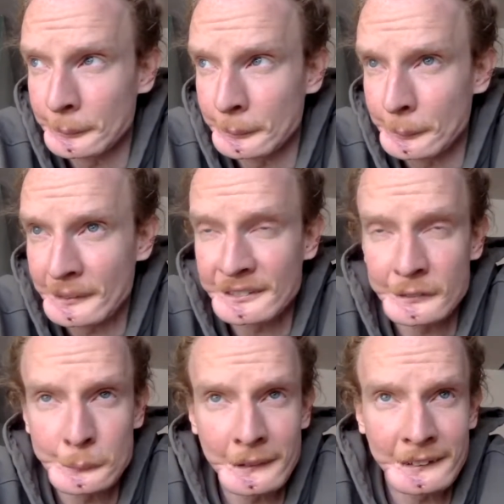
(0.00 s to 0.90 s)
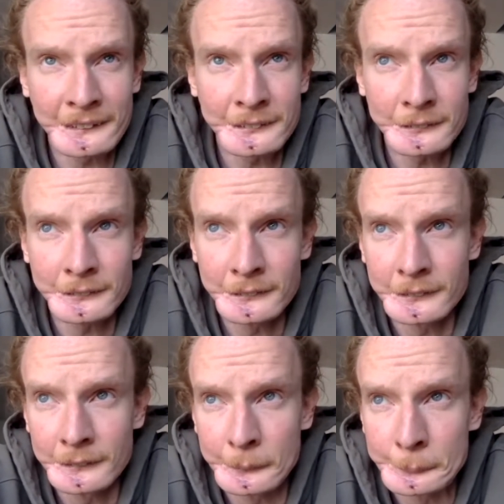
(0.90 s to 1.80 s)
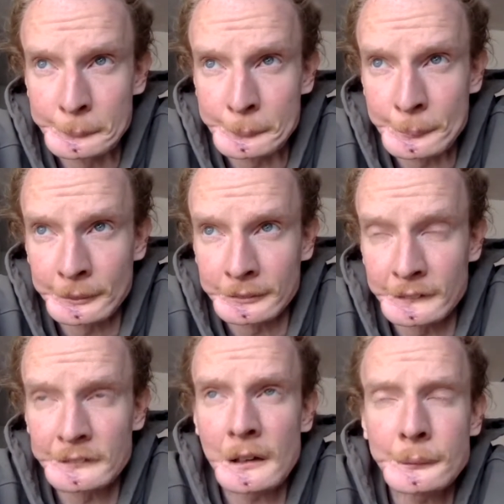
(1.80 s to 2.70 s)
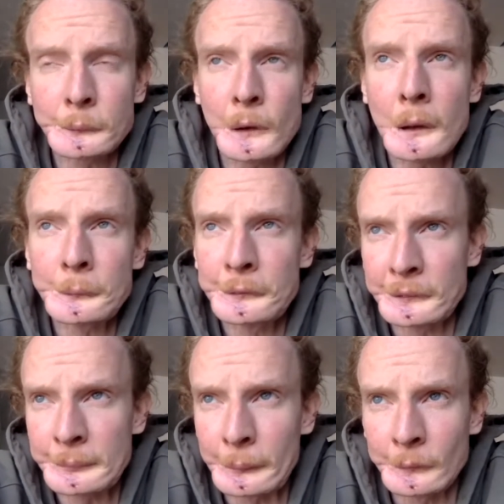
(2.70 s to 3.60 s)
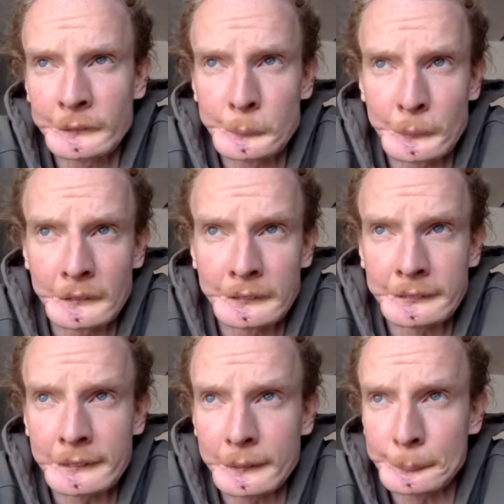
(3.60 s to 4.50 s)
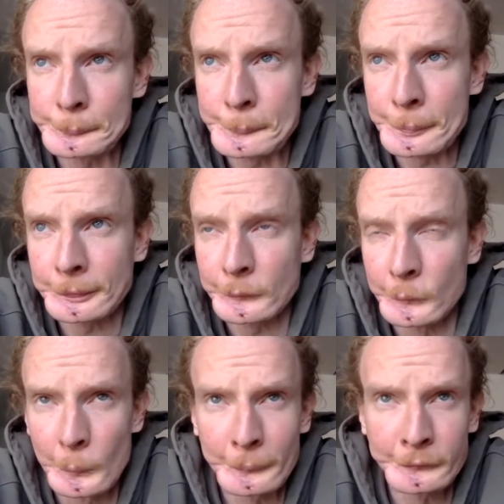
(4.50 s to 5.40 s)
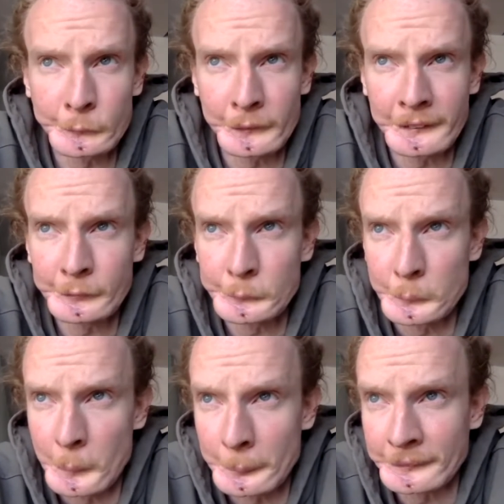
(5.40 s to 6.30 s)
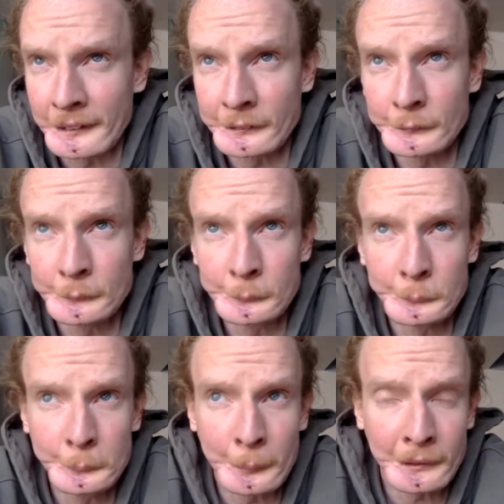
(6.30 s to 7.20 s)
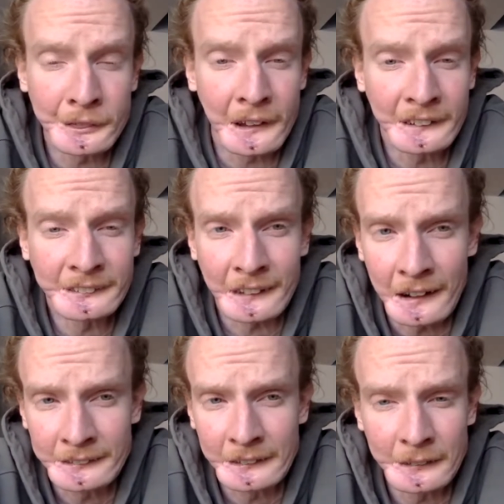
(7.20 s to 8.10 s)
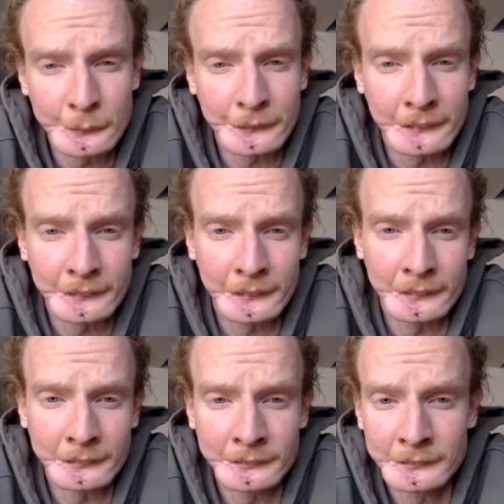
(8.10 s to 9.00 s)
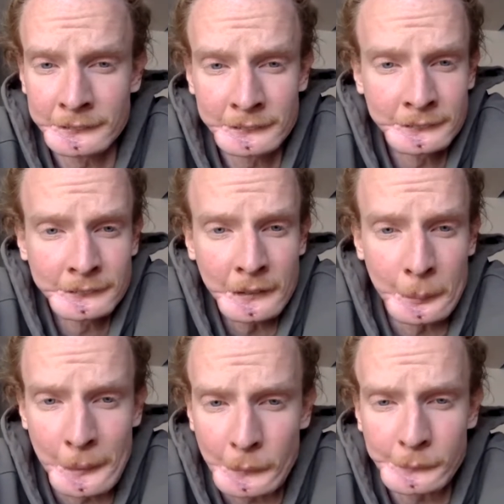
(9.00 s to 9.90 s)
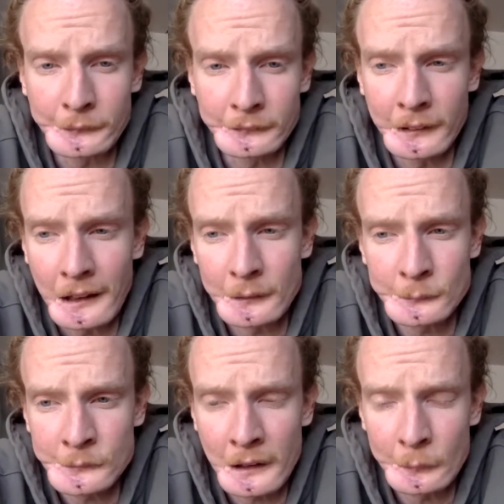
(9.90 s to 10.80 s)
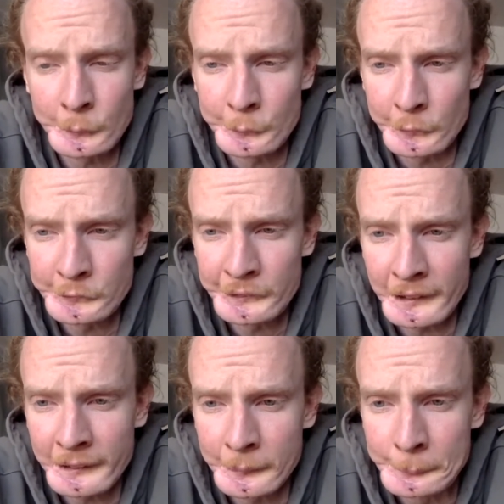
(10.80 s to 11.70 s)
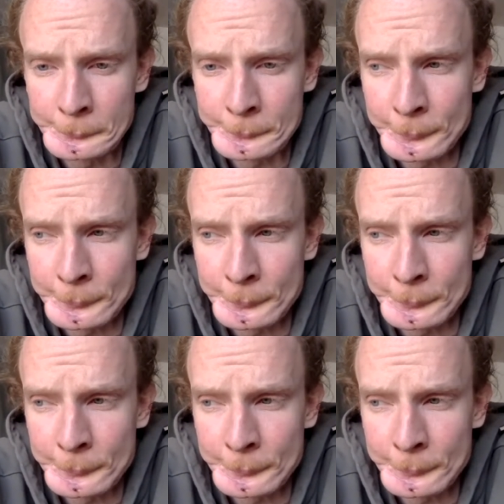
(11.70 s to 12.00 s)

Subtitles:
business weddings, there's nothing wrong with you exploring the world, hoping to run into a woman that you may find kind and loving and marry her. I don't judge that.